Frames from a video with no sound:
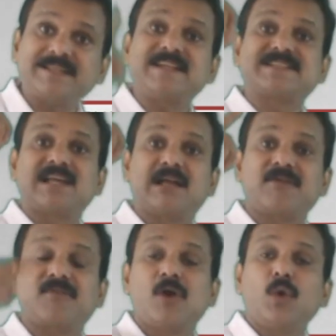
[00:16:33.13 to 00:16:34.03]

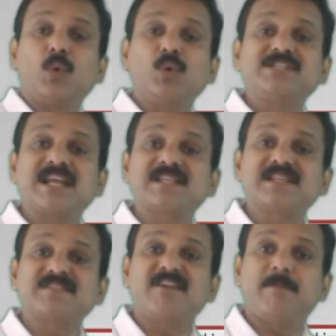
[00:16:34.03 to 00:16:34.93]
itself,
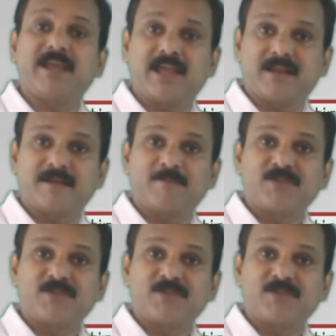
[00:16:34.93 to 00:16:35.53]
oogenesis will begin.